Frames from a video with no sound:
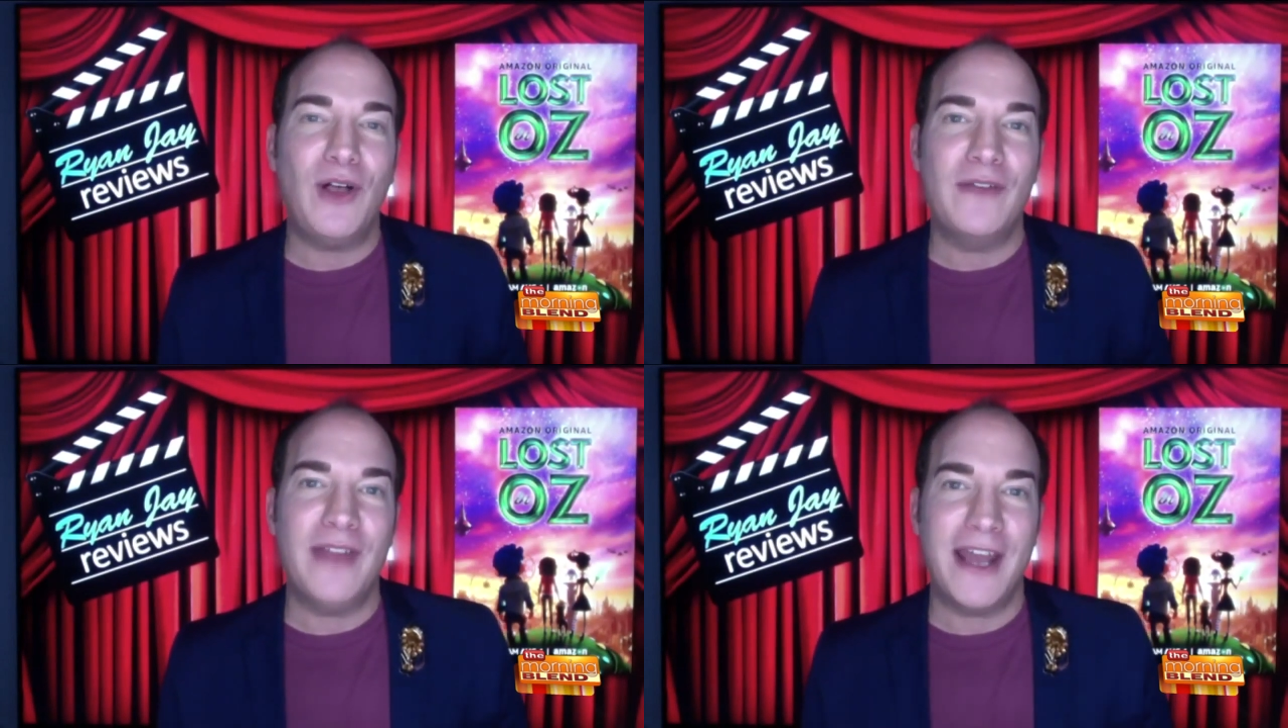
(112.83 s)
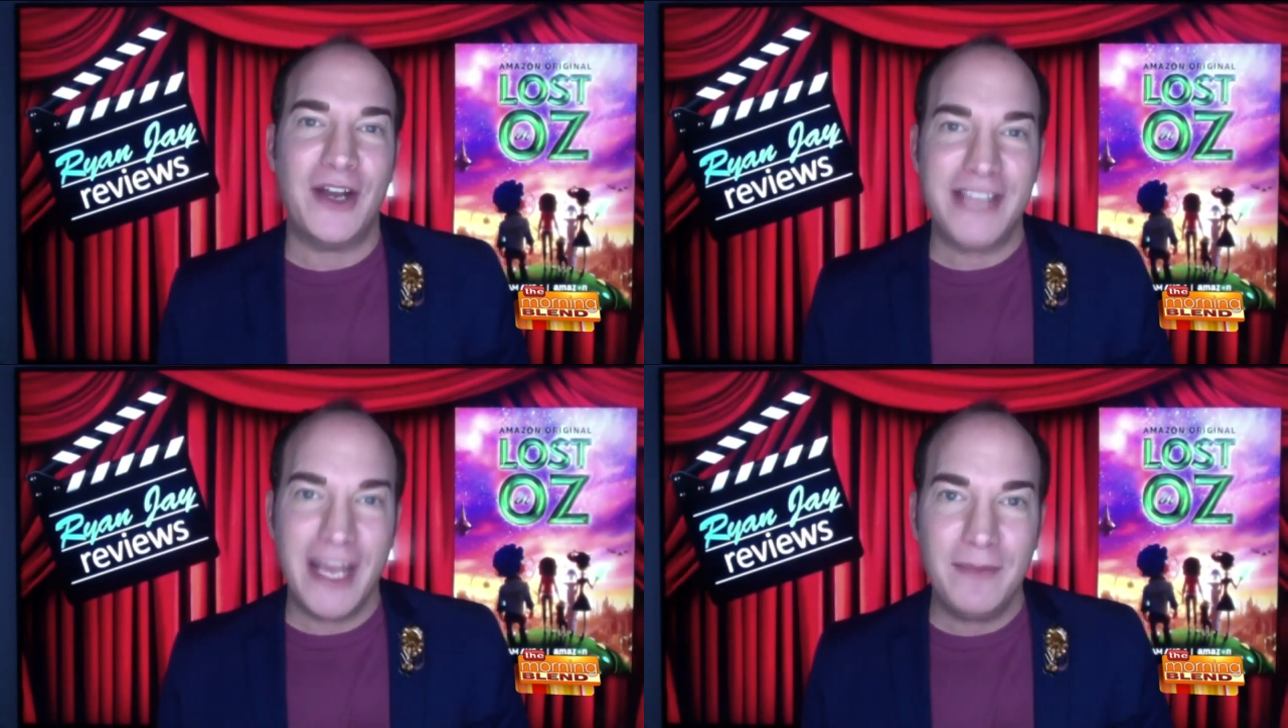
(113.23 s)
of an
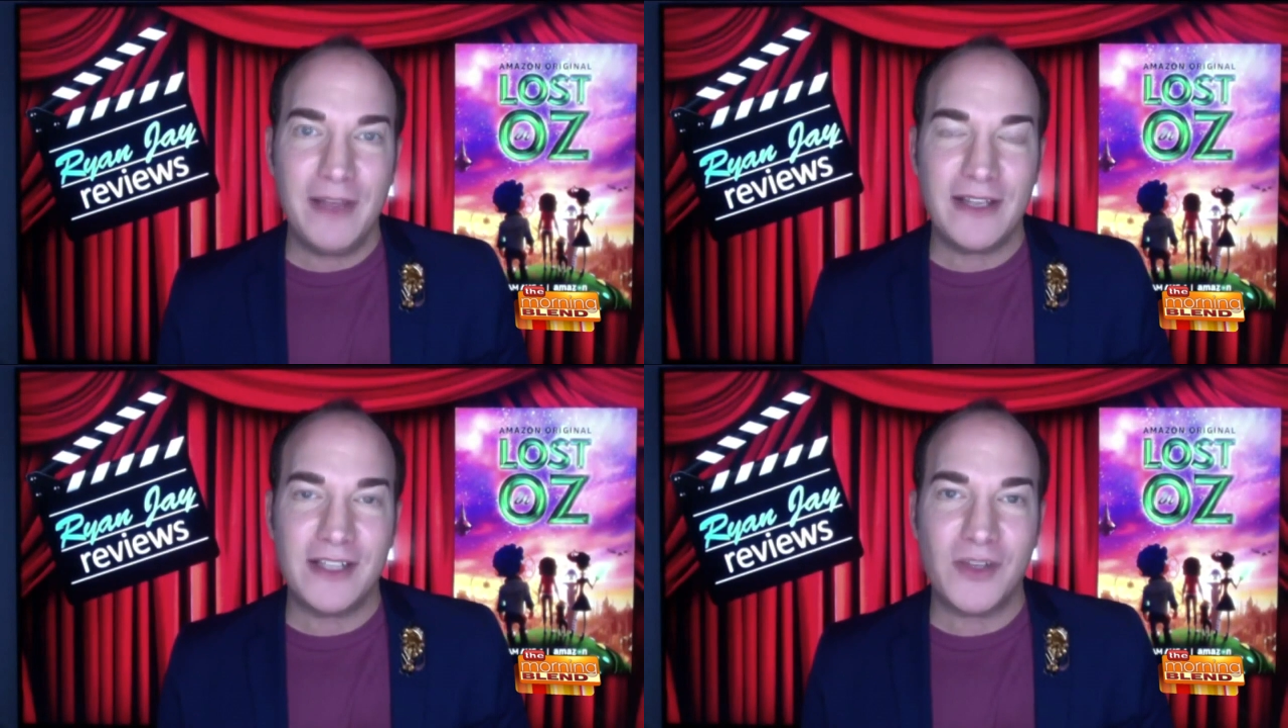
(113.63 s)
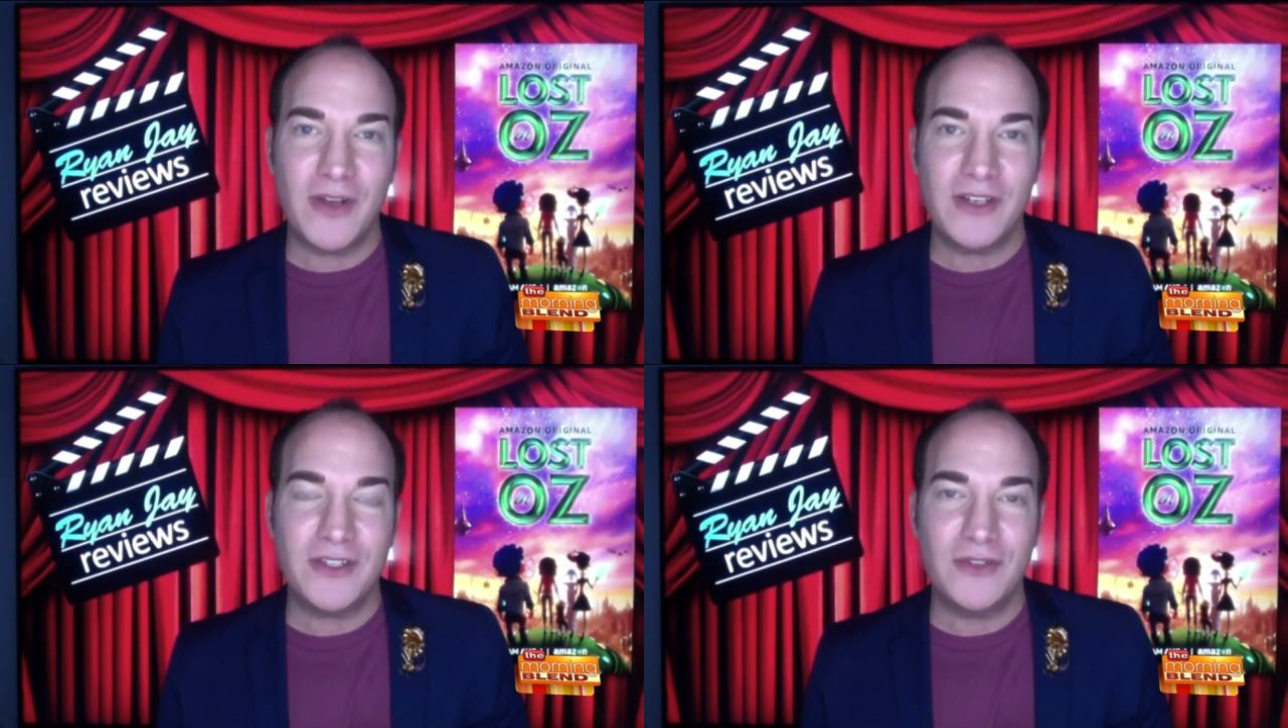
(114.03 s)
entertainment that's
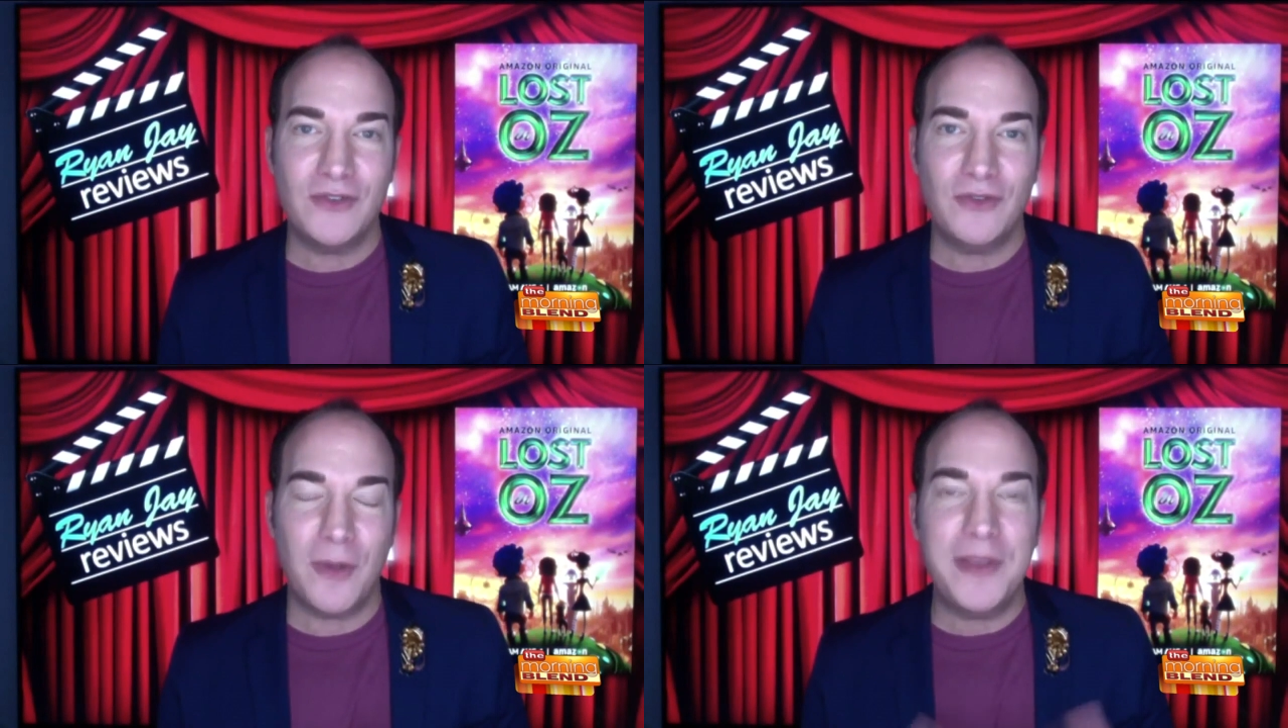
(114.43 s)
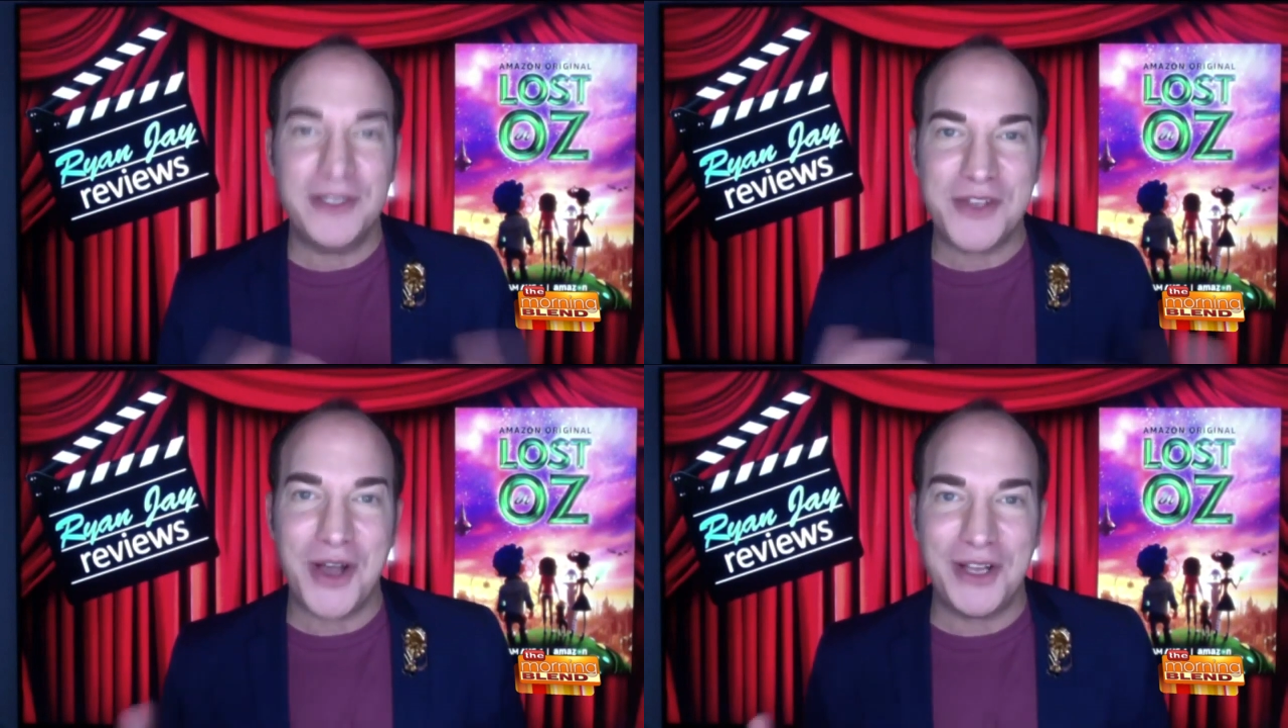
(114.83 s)
going to
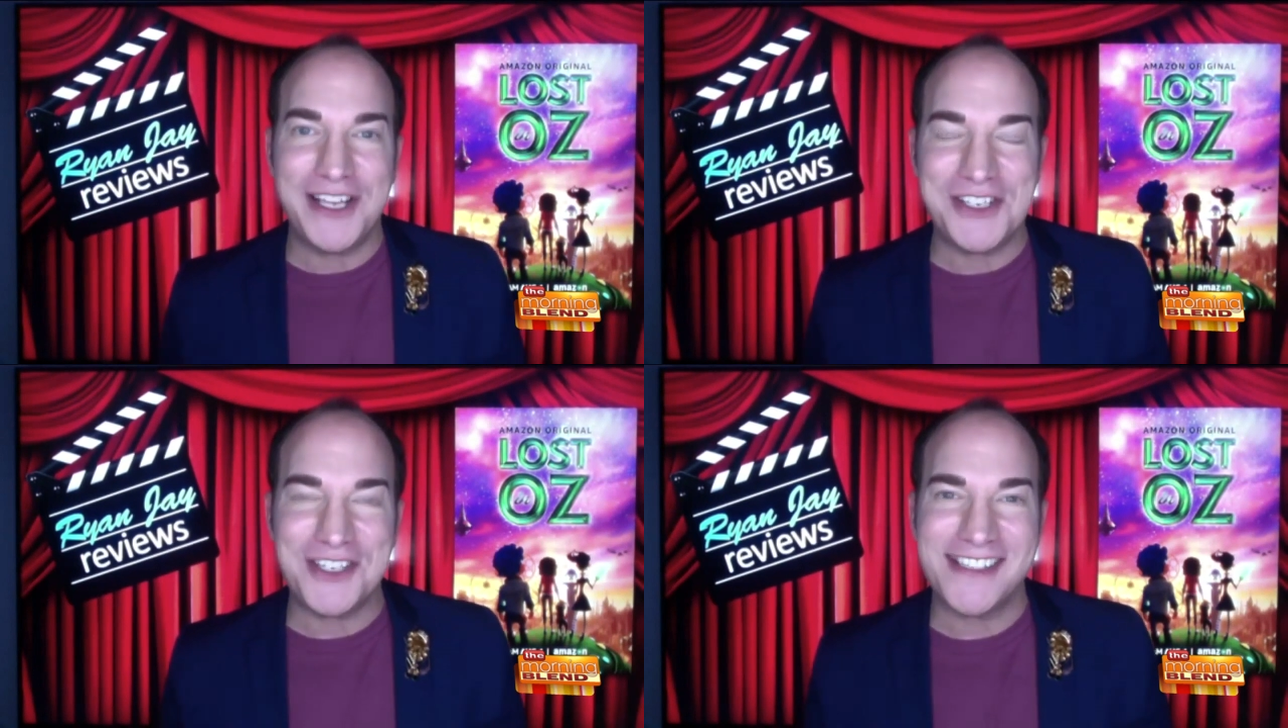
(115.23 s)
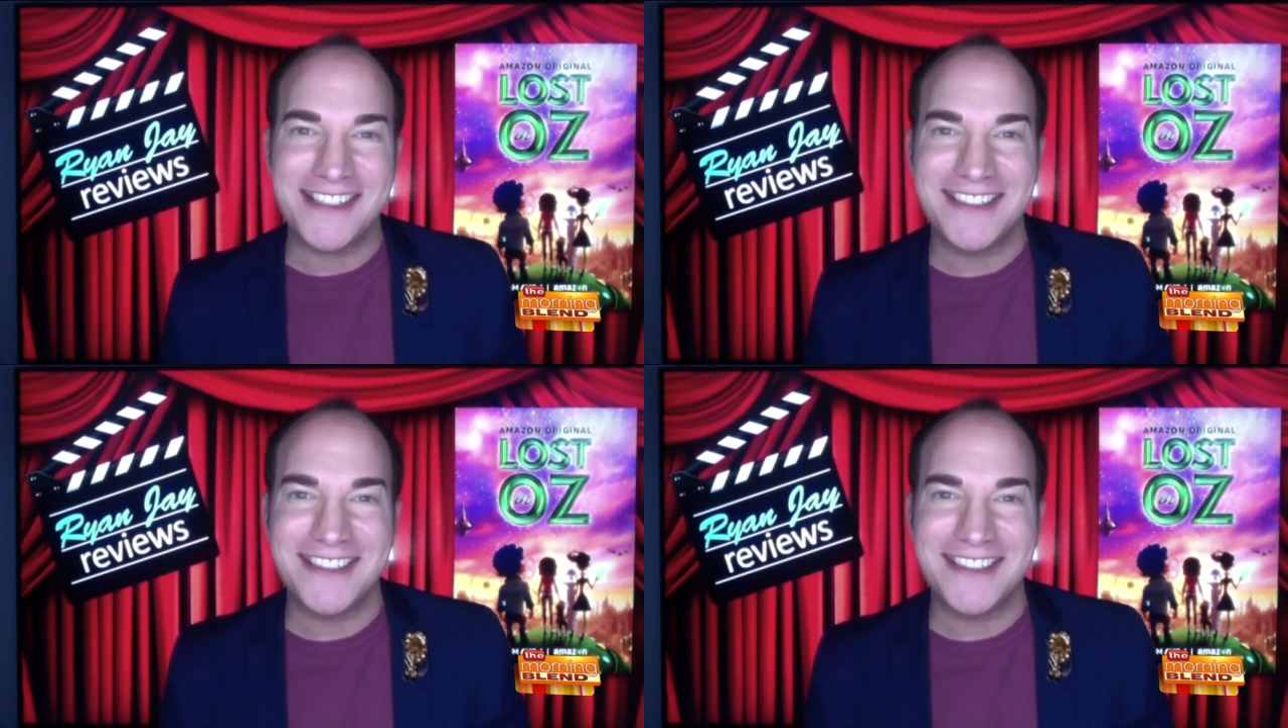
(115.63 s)
appeal to all ages?